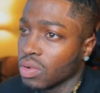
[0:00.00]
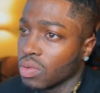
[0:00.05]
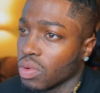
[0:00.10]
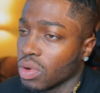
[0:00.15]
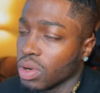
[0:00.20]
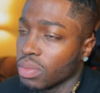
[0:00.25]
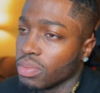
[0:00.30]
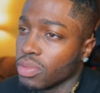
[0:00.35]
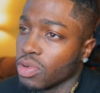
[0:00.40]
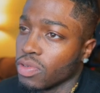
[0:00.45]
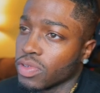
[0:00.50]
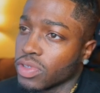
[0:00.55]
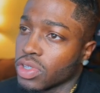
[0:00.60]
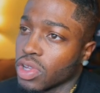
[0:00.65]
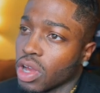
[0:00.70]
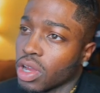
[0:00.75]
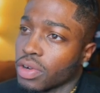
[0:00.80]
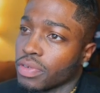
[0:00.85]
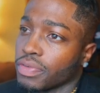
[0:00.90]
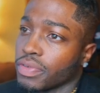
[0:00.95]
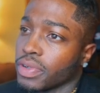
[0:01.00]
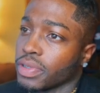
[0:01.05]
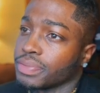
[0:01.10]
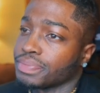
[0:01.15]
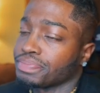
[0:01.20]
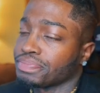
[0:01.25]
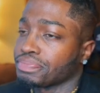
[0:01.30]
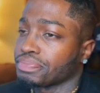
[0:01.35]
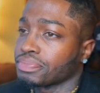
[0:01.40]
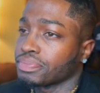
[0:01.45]
where the move started from
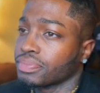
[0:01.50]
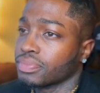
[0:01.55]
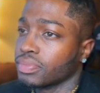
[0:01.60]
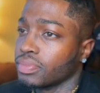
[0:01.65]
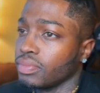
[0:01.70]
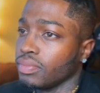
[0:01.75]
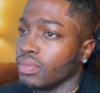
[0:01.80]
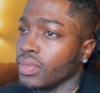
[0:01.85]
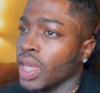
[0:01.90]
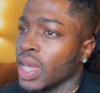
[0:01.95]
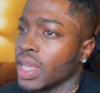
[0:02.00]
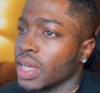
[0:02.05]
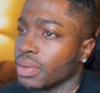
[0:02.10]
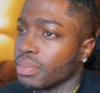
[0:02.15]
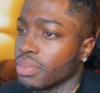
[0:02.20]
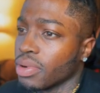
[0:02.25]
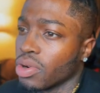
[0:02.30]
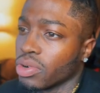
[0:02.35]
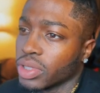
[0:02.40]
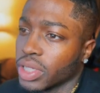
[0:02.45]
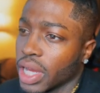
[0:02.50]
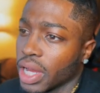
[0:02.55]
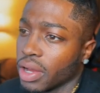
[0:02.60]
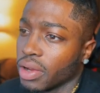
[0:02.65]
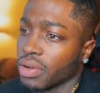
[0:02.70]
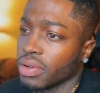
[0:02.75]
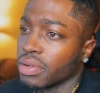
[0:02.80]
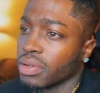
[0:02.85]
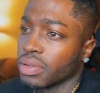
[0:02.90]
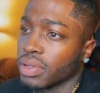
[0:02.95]
and it broke
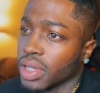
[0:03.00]
down.